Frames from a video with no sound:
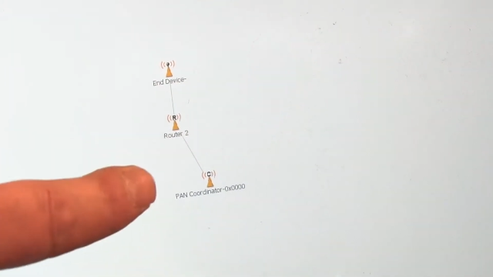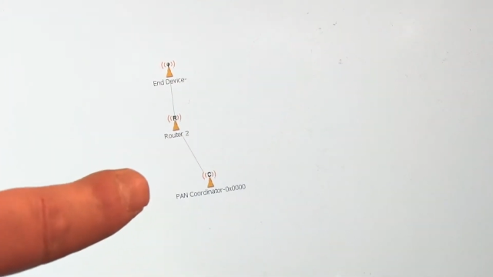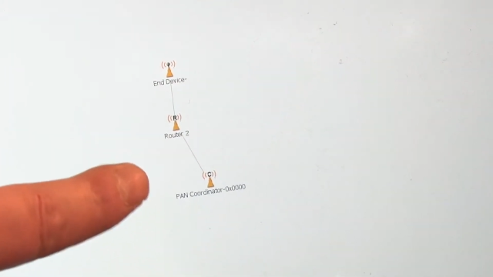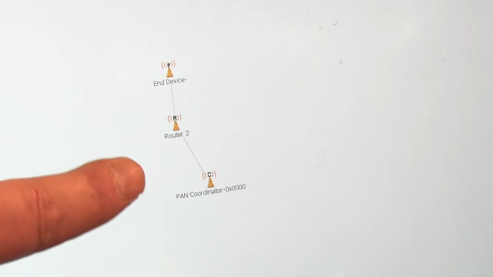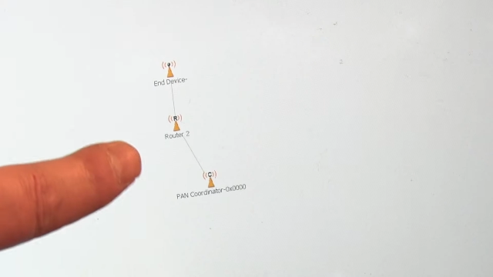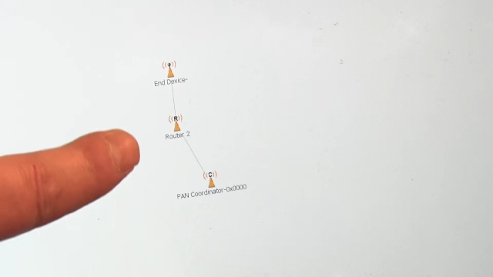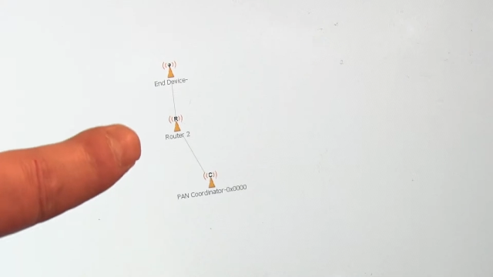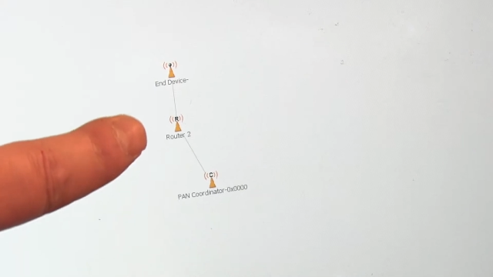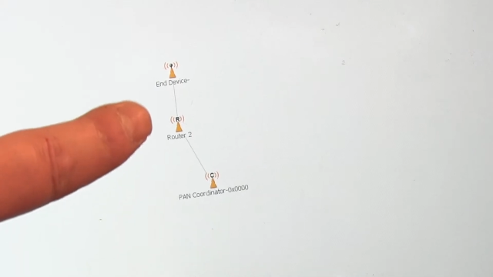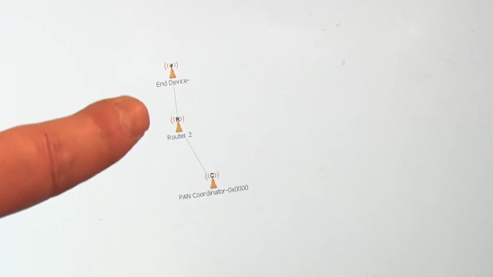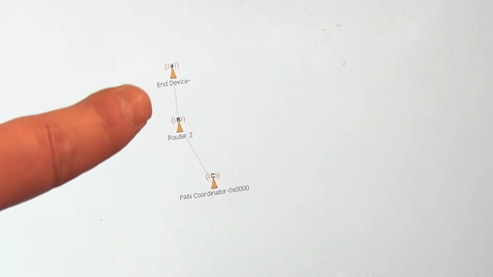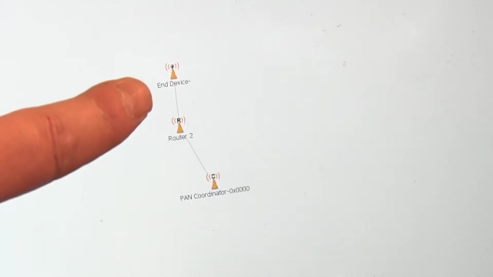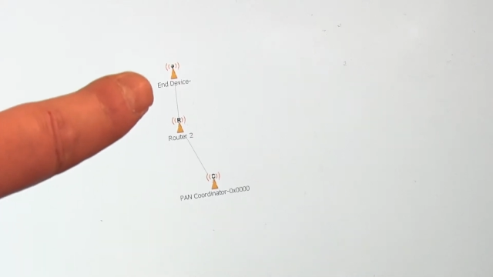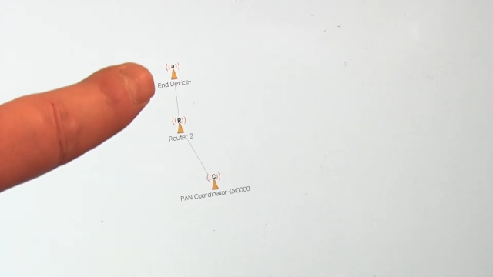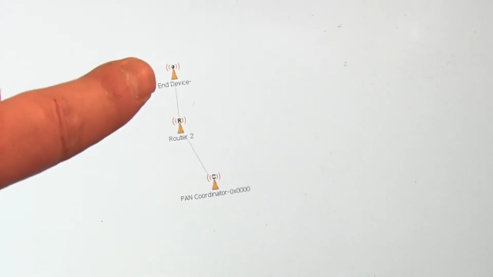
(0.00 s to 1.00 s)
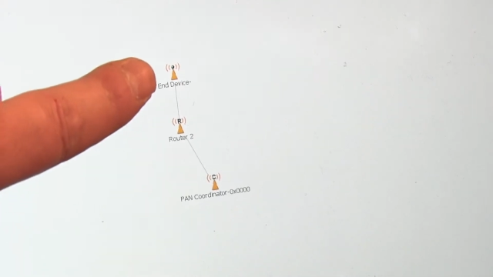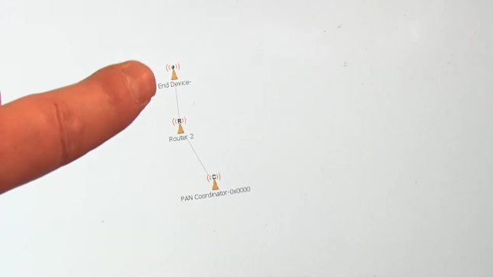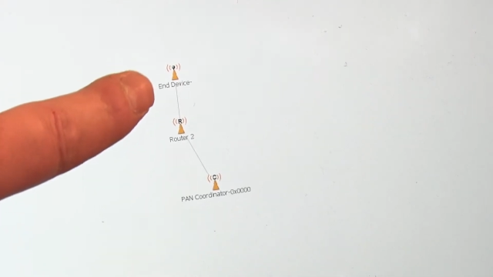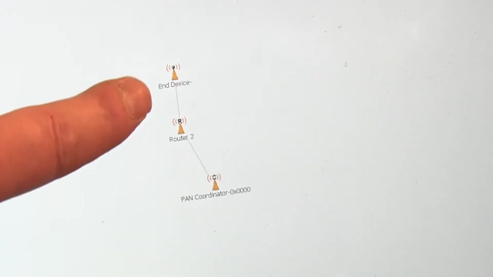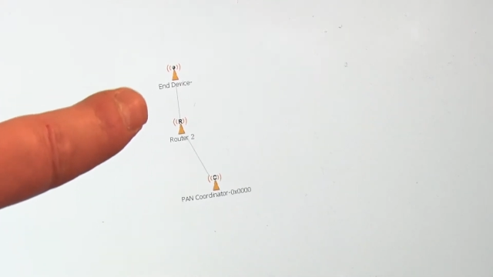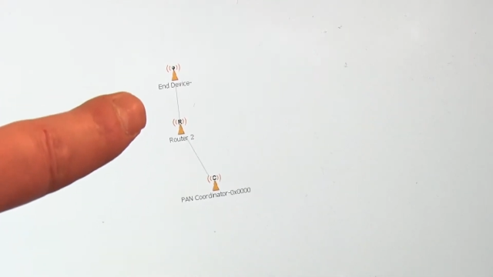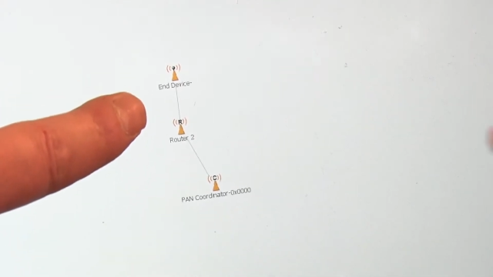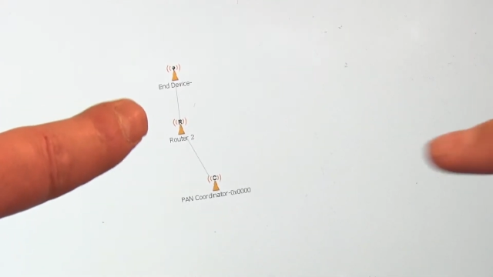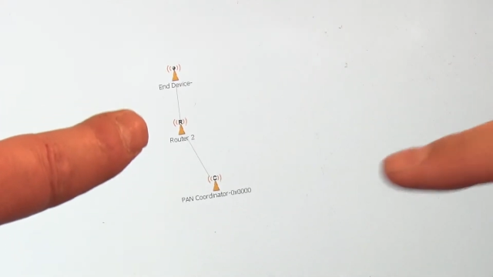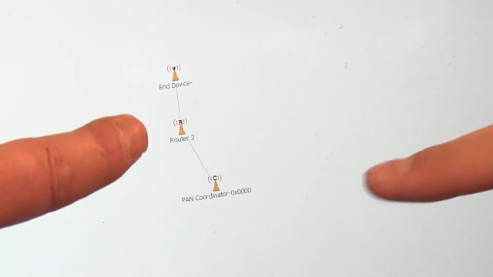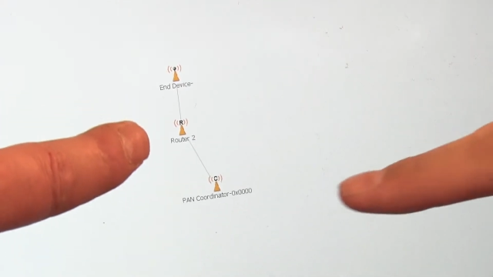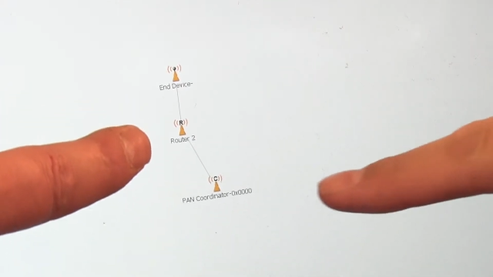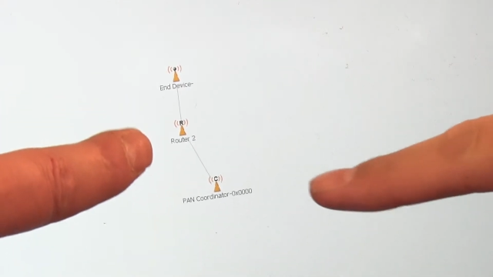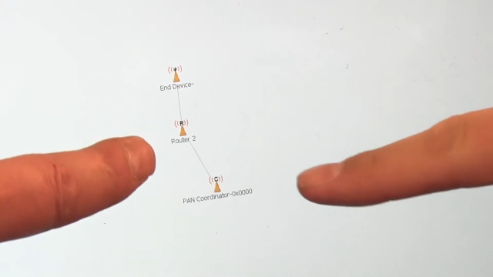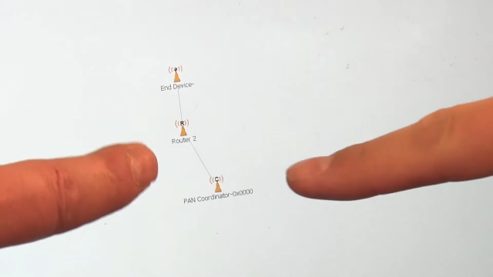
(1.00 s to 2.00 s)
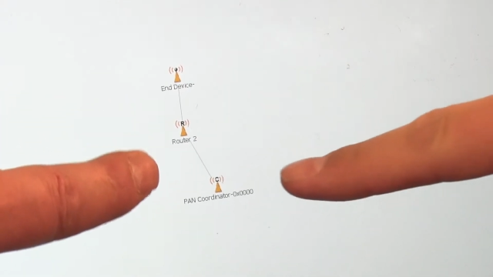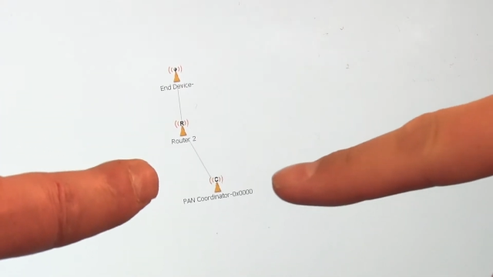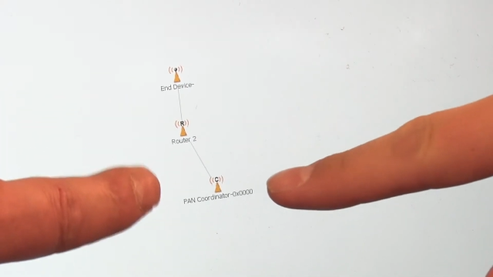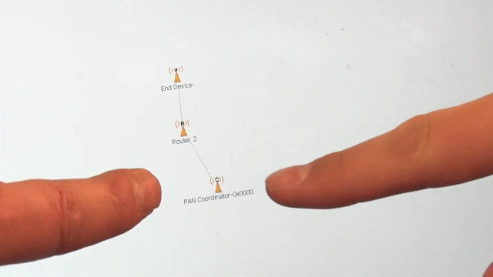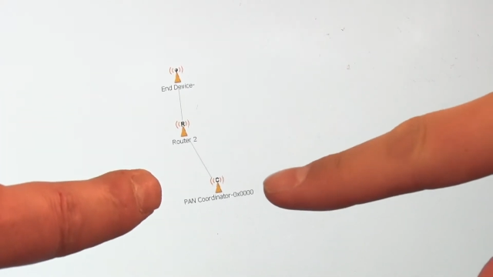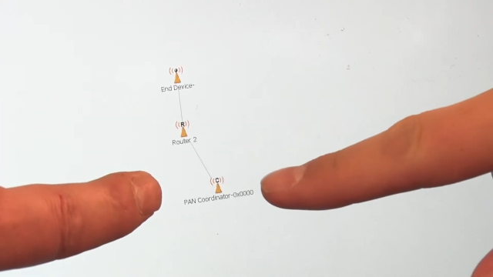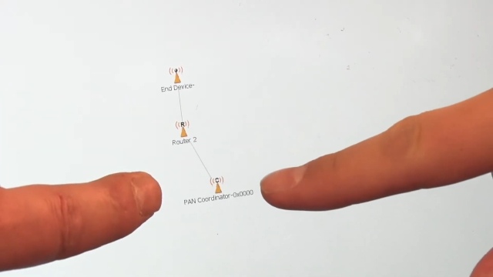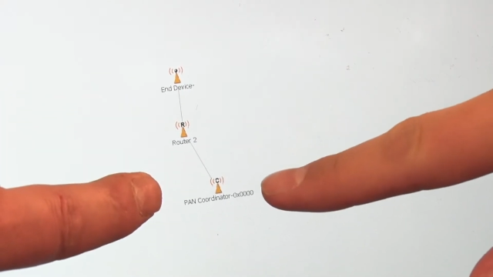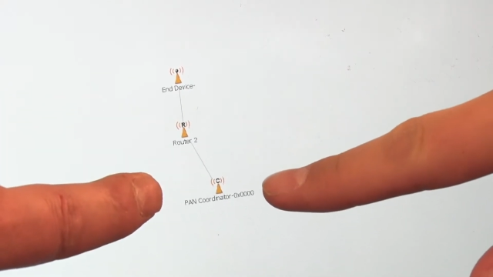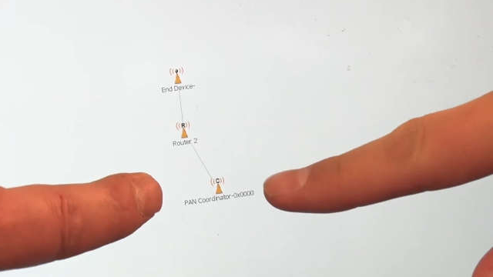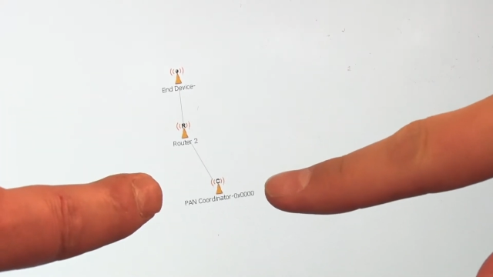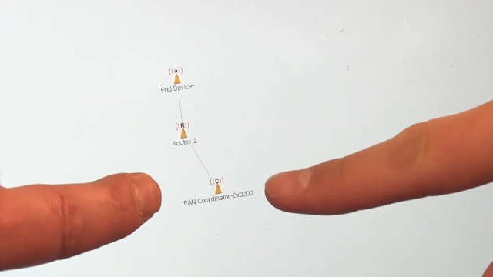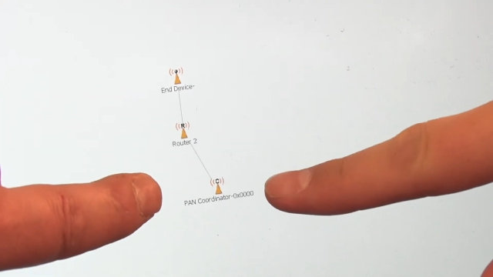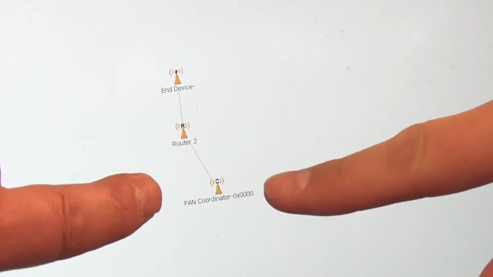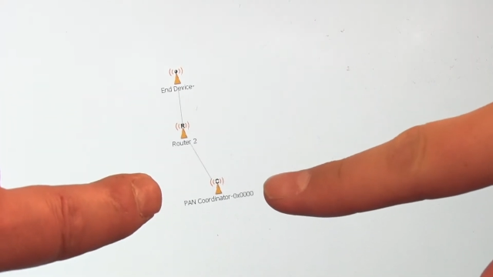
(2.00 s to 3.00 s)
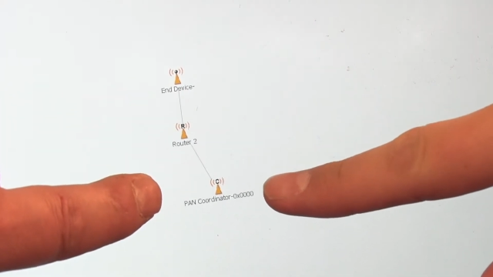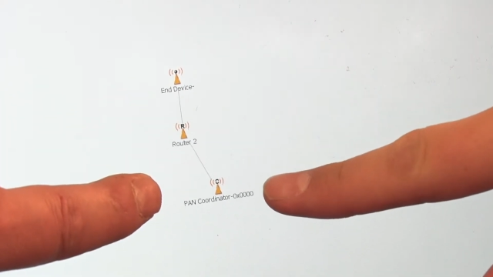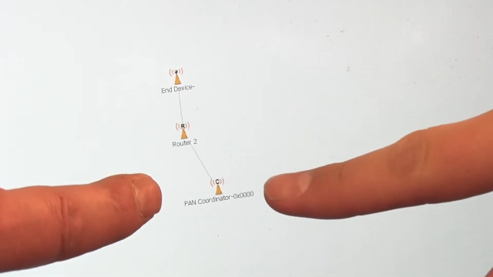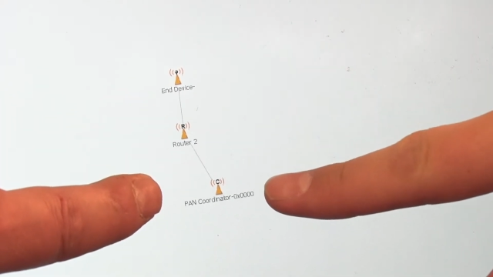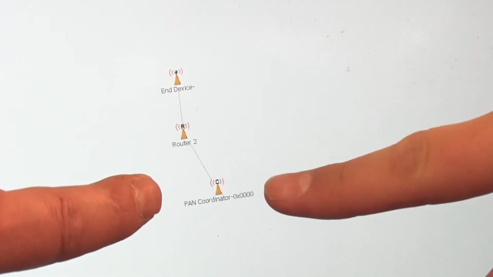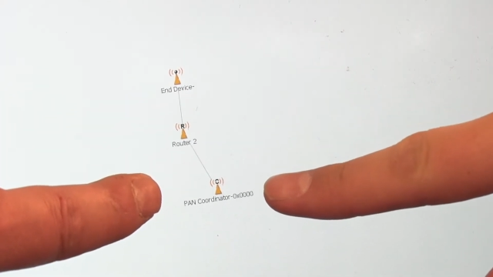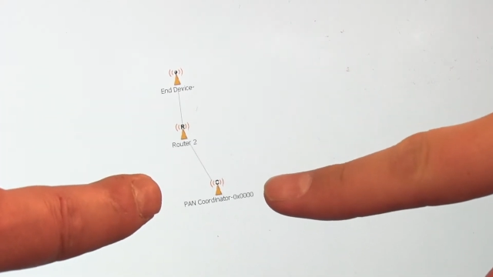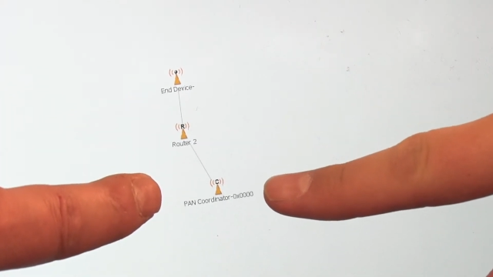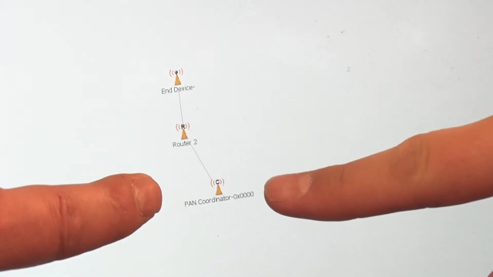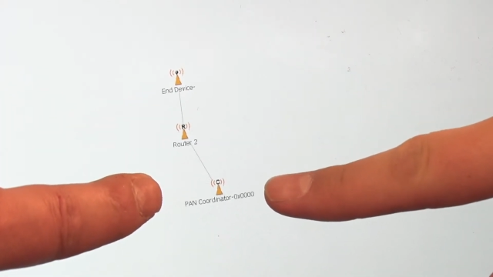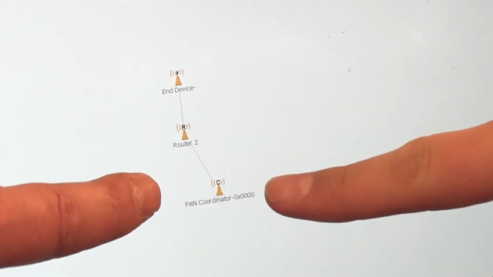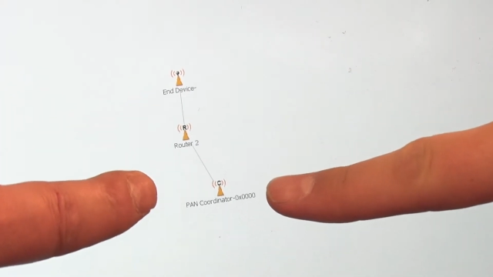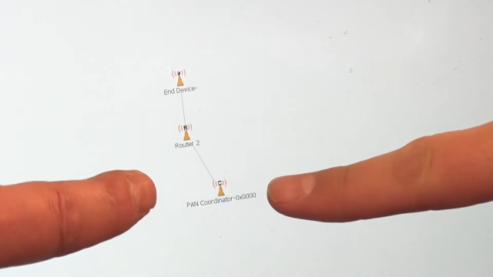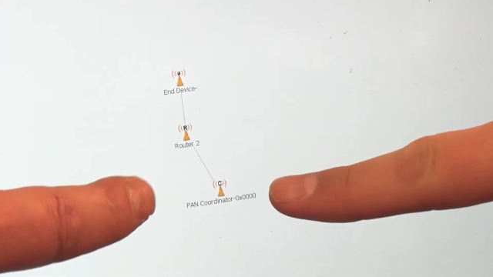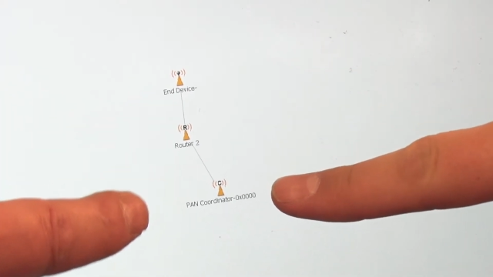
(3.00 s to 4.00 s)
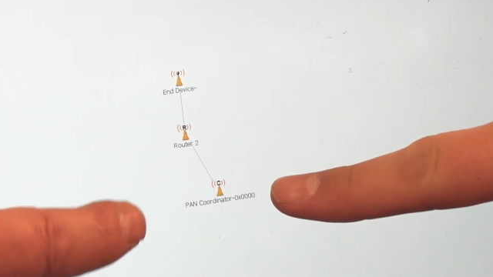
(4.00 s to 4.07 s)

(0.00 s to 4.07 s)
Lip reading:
[unreadable: no face in view]